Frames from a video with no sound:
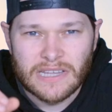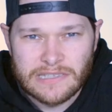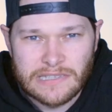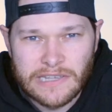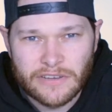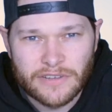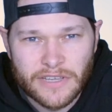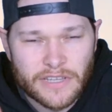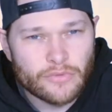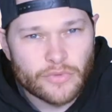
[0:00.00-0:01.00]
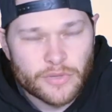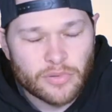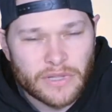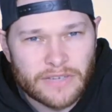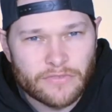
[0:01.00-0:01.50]
Today you're going to get a
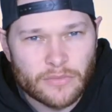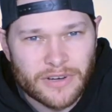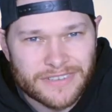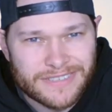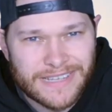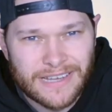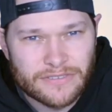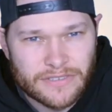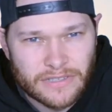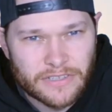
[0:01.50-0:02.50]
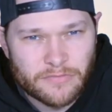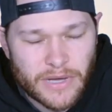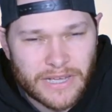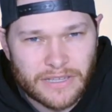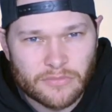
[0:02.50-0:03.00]
replay from our Sounds to
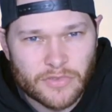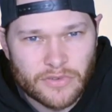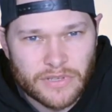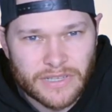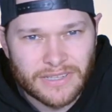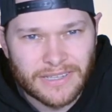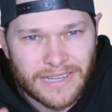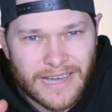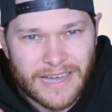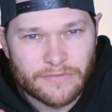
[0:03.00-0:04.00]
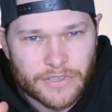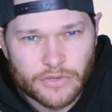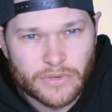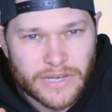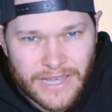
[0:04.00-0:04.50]
Live By community, a live
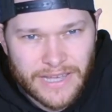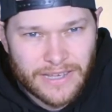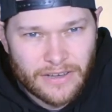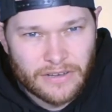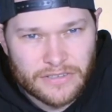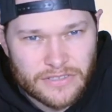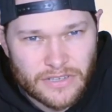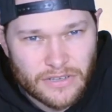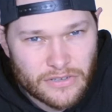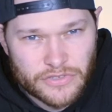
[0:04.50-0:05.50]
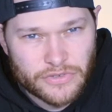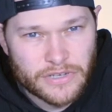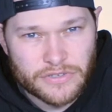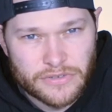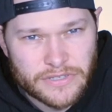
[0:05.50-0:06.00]
Q&A on song
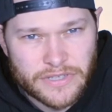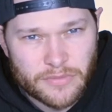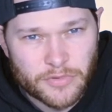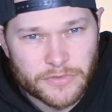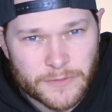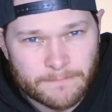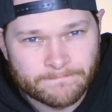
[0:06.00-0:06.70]
structure examples.